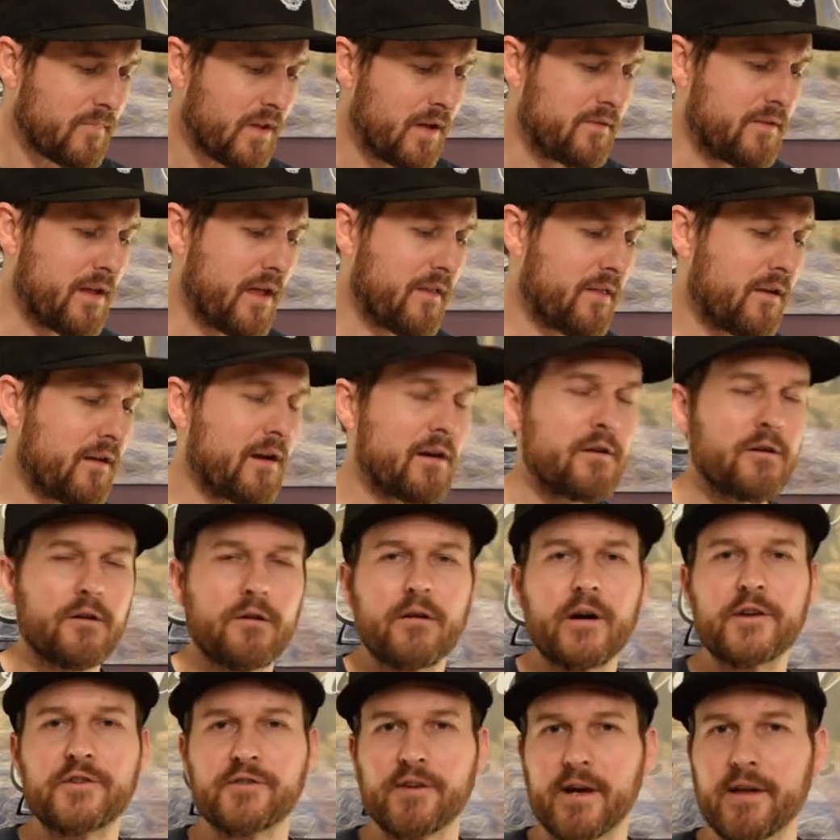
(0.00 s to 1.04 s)
now that I know
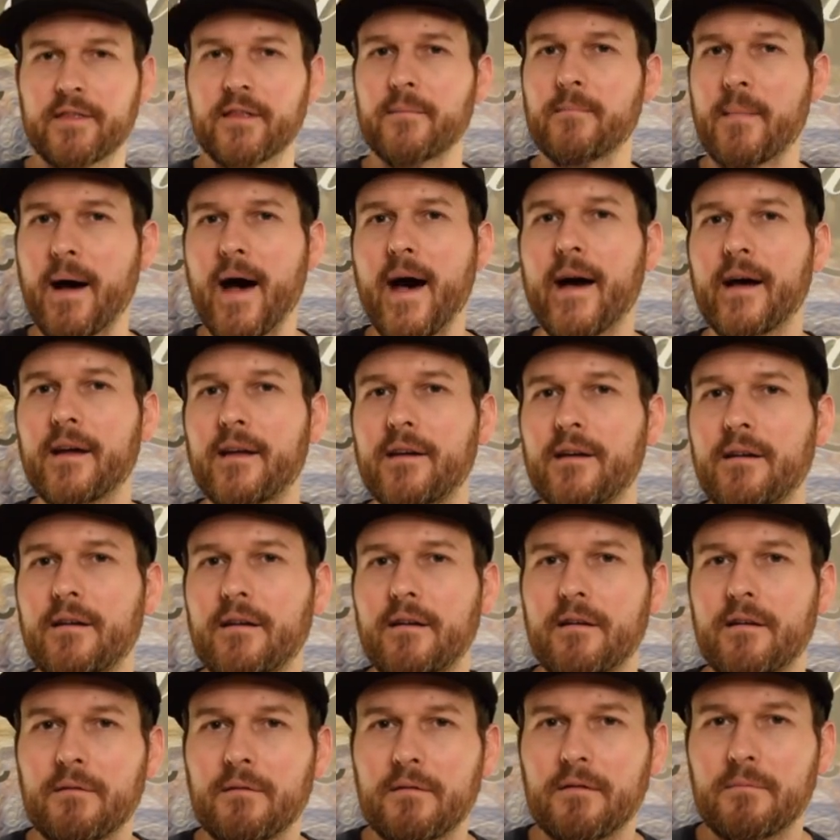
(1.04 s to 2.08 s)
I drank the Mac,
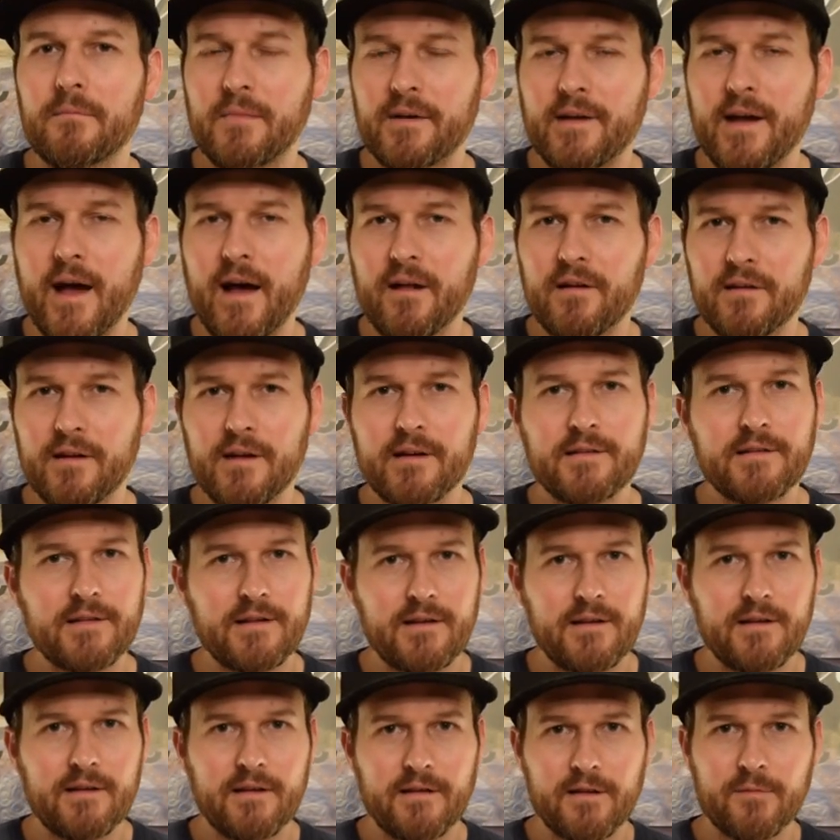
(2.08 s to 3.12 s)
Macallan
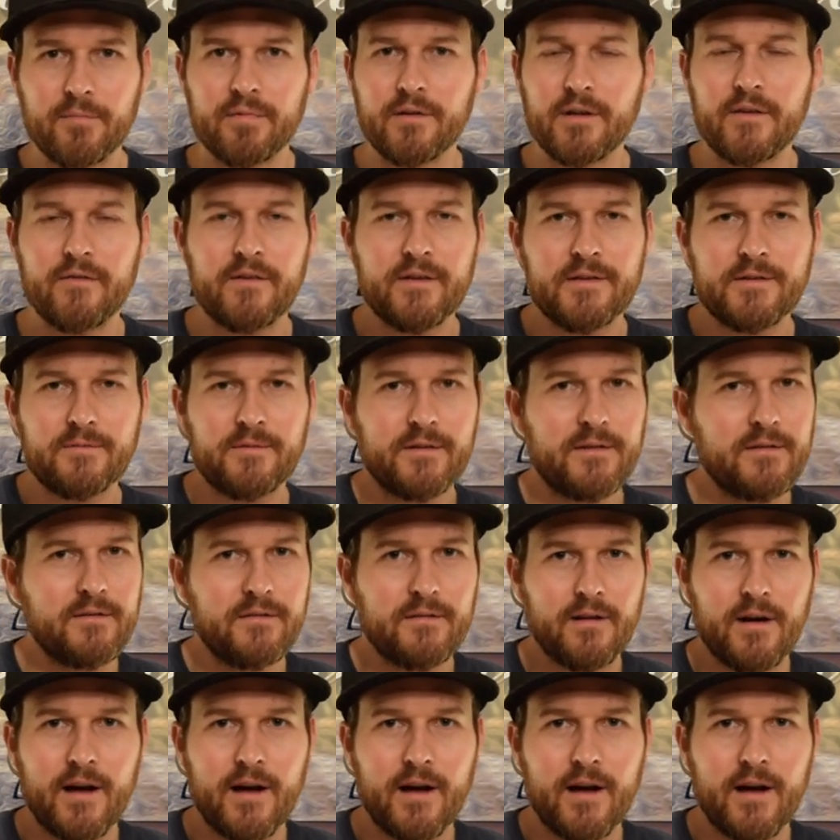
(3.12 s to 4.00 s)
18 in the previous one,